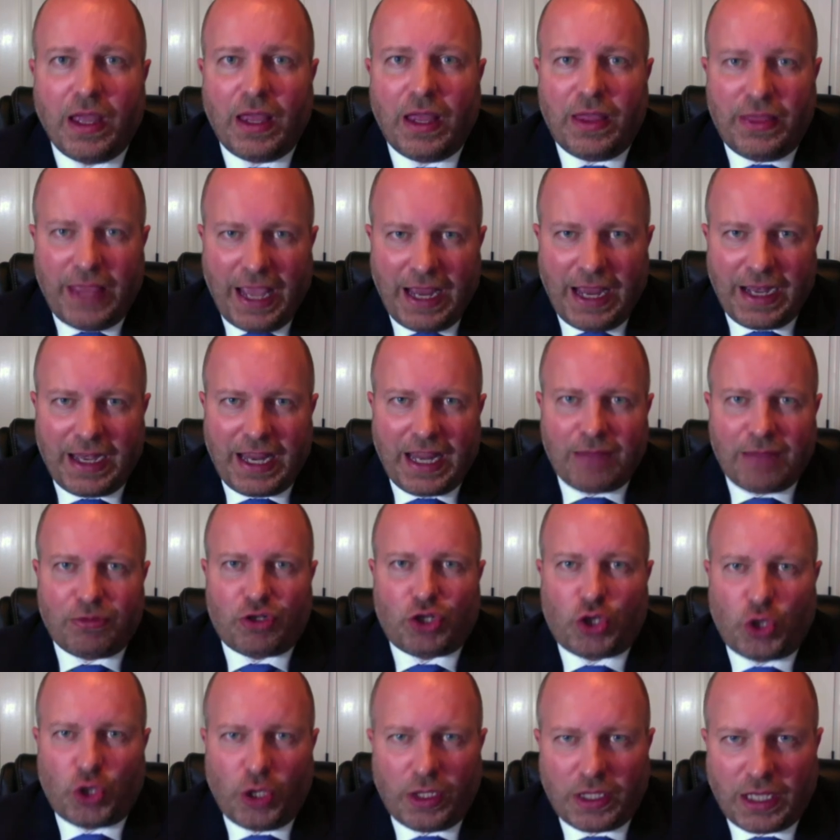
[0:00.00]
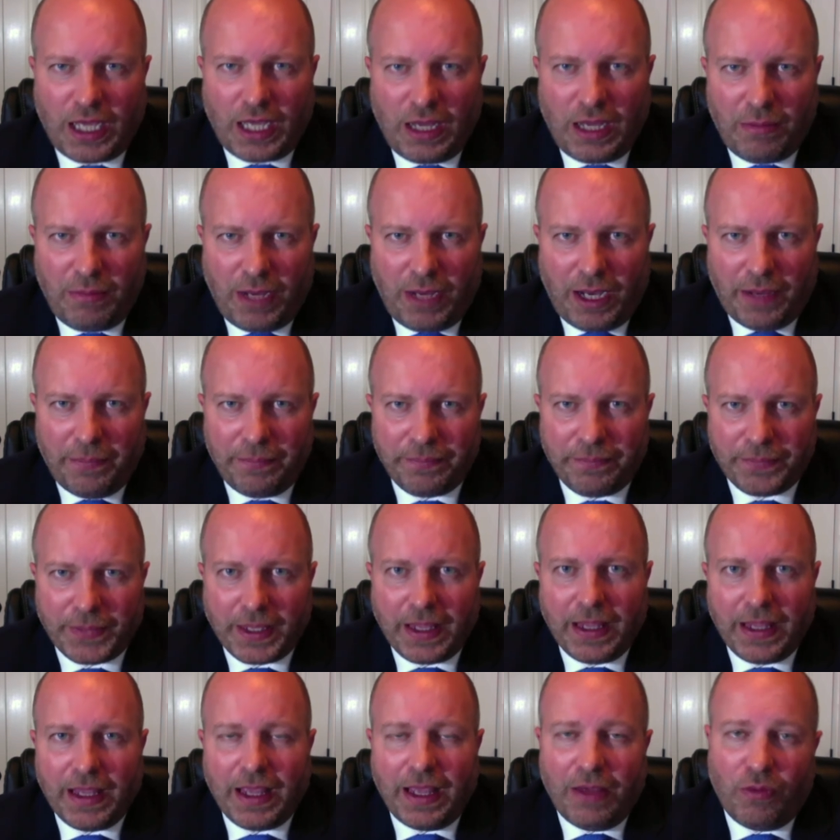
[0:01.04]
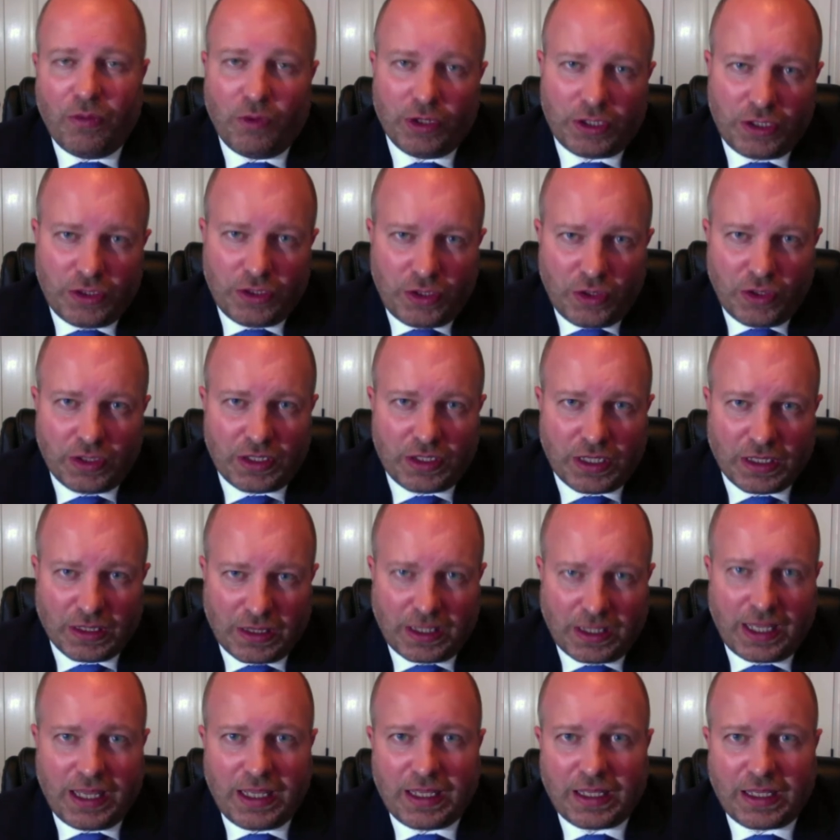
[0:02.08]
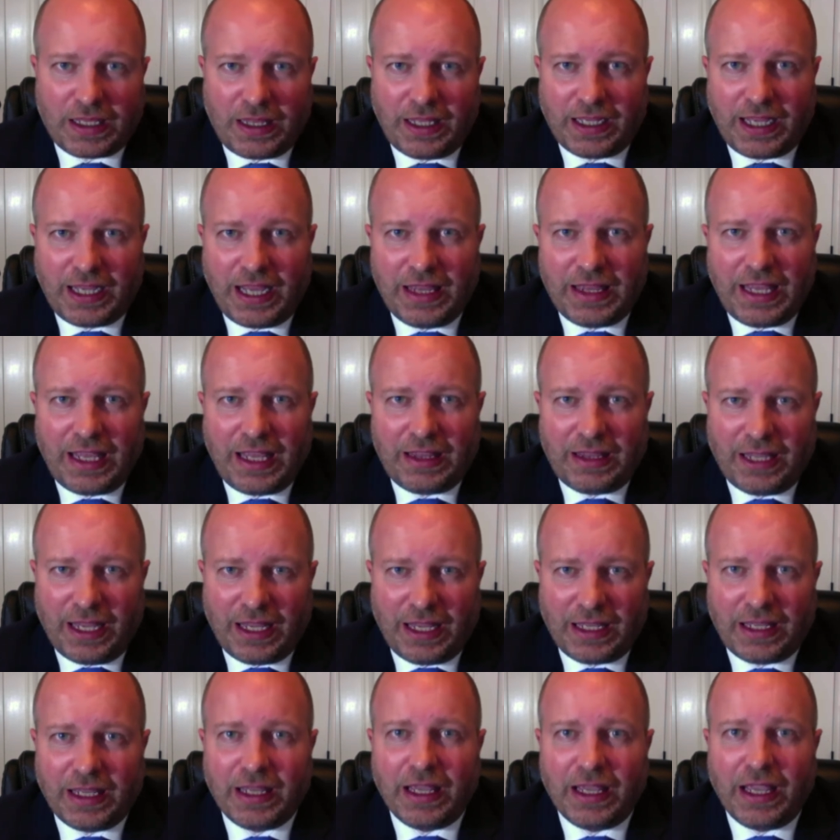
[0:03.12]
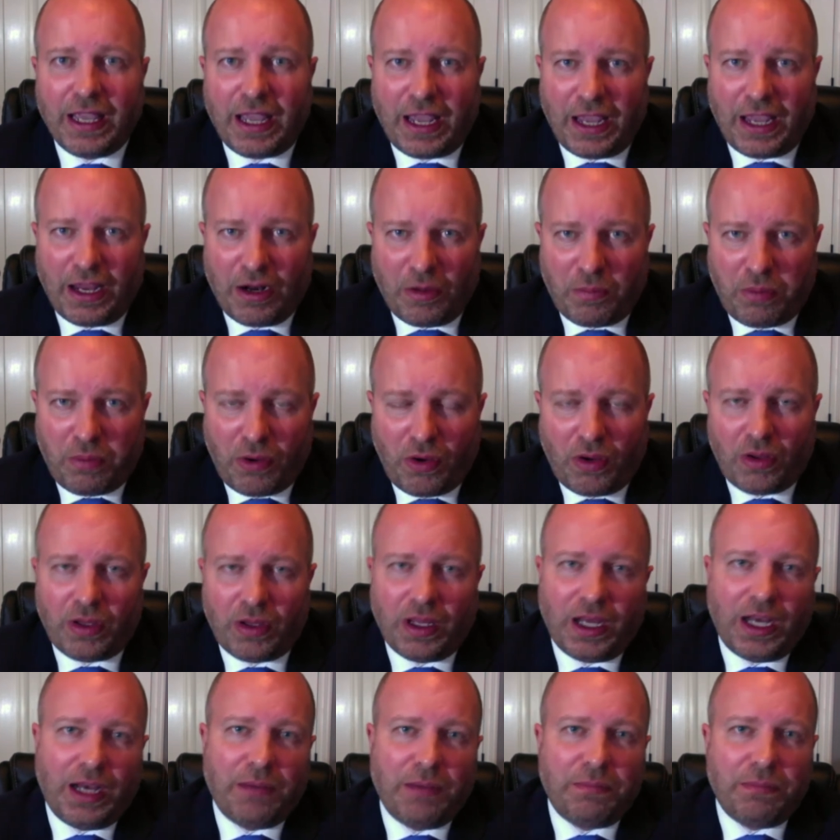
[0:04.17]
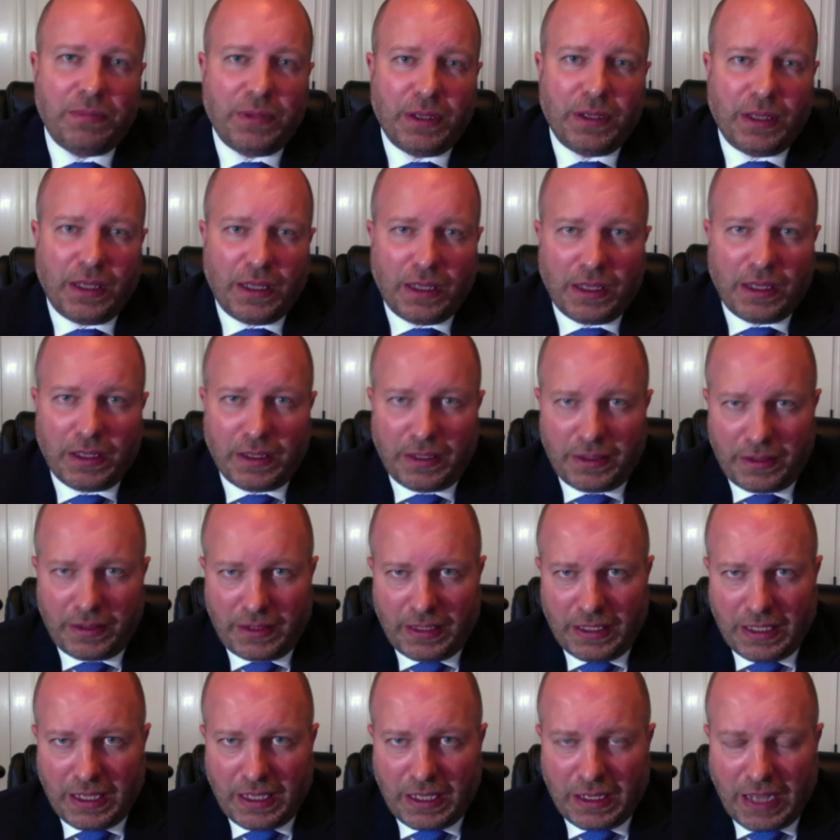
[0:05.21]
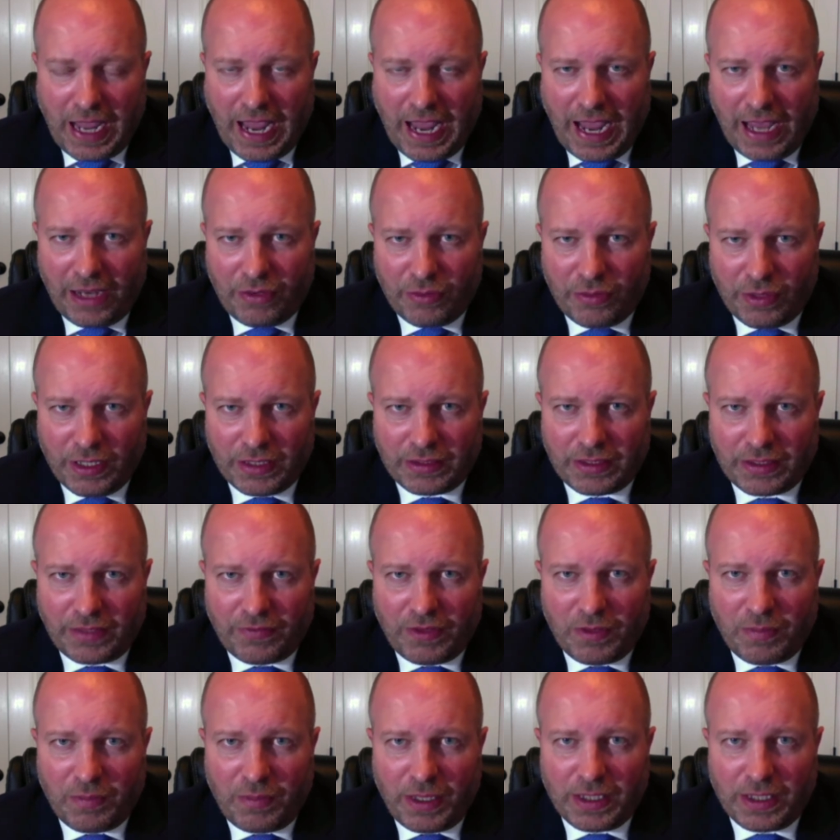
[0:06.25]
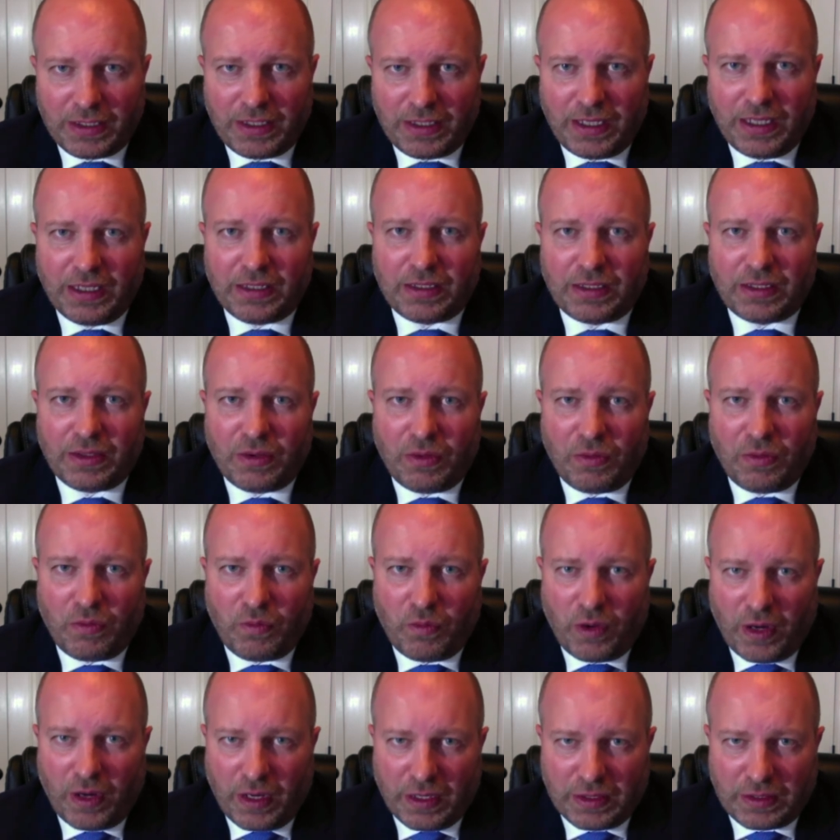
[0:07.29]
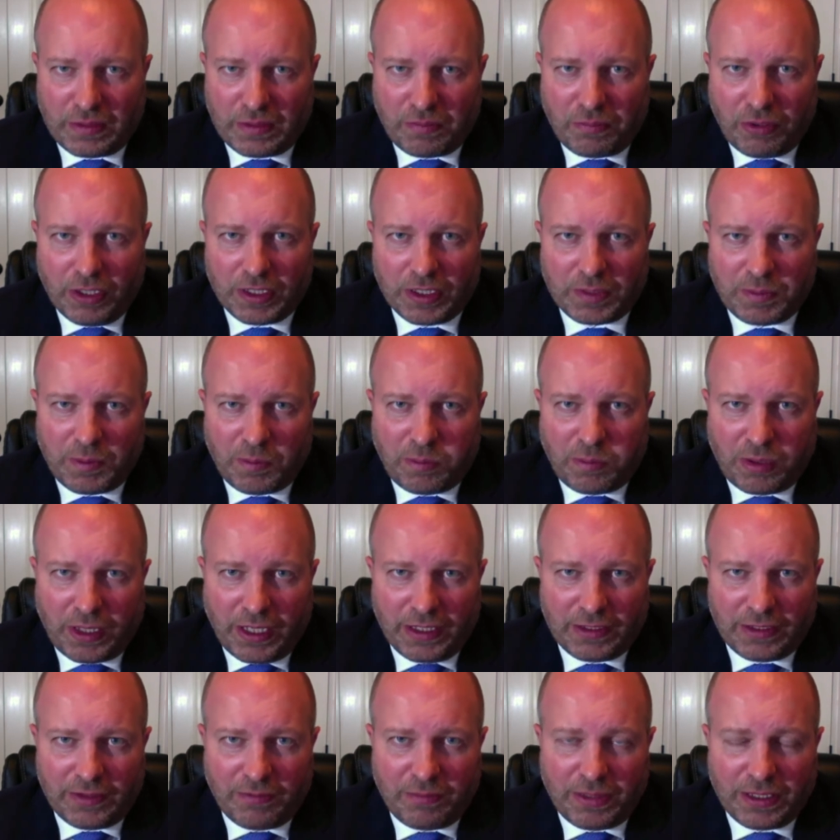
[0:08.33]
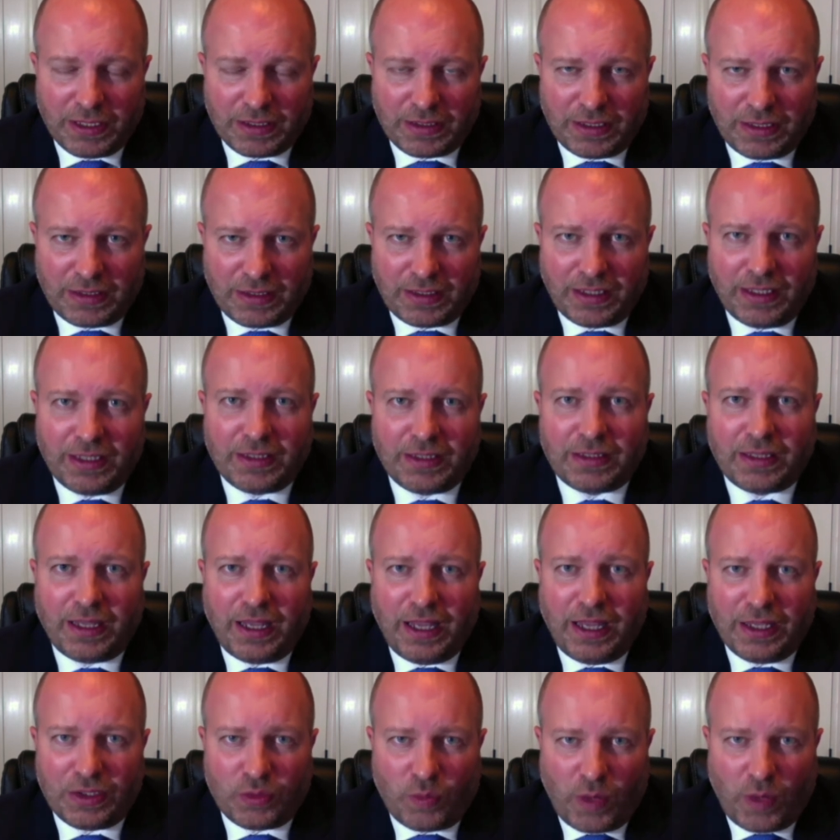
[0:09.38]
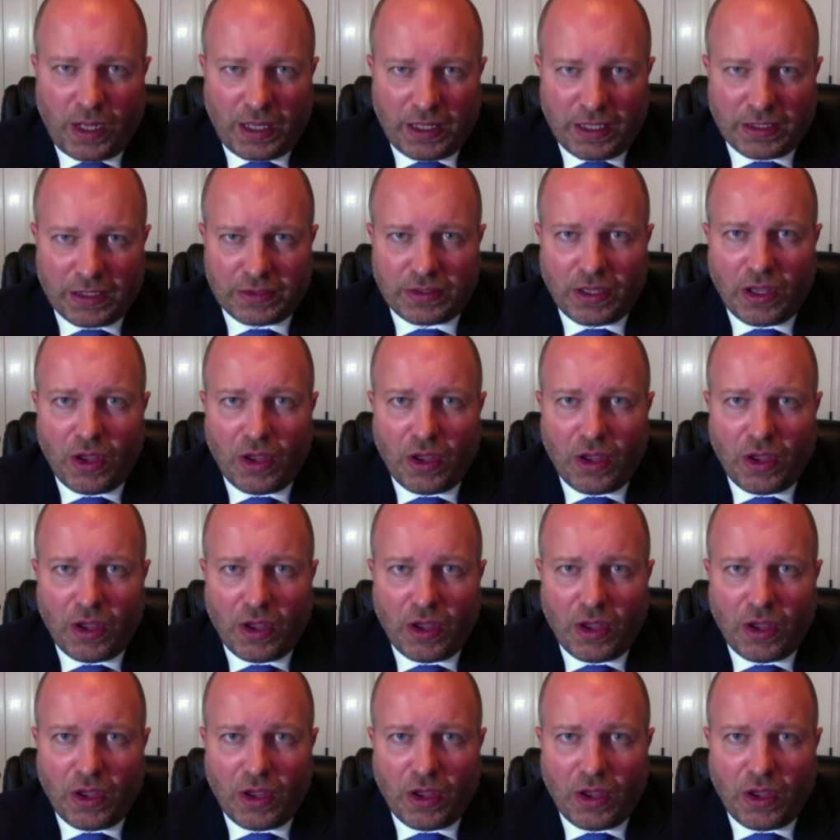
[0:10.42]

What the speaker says: that name should come up. And what you do is you click on that link. It'll pull up the address of the business, where its principal place of business is, as well as